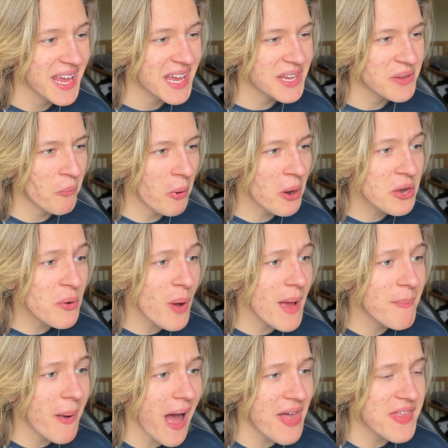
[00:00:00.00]
Where do I
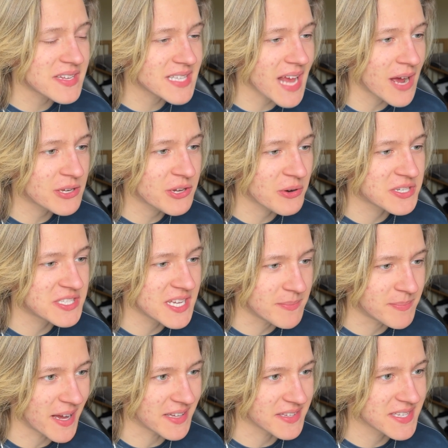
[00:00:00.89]
buy this outdoor
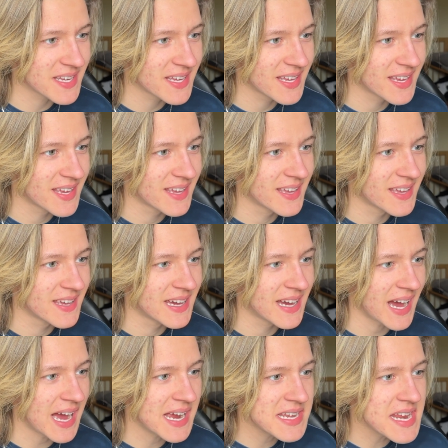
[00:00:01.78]
seatbelt?
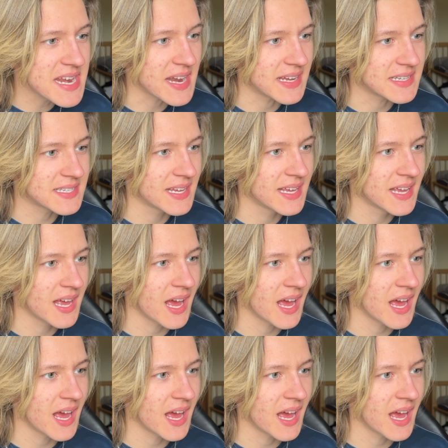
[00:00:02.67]
I need it.